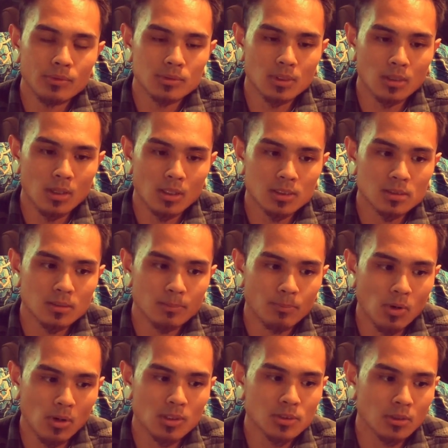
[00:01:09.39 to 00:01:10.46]
there's a lot of
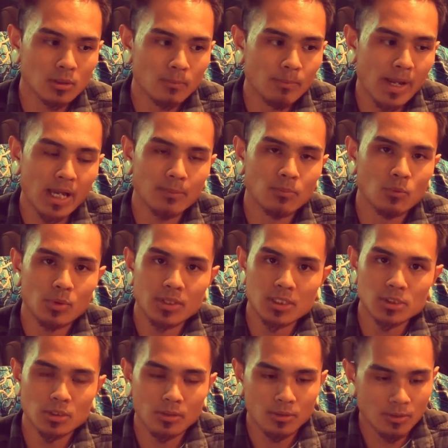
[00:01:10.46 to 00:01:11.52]
parts that are compatible with
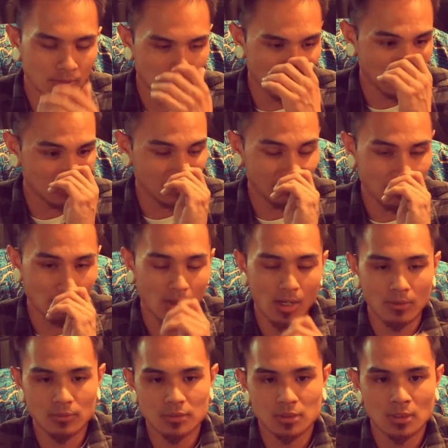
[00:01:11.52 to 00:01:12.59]
each other throughout different
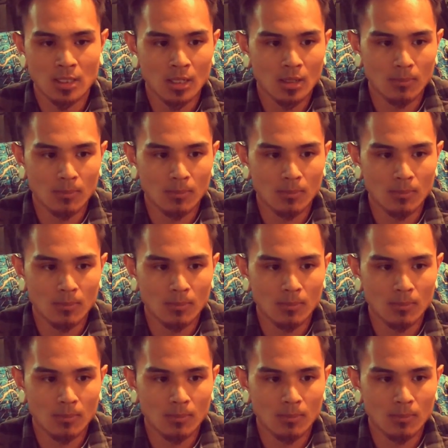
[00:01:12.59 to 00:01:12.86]
models.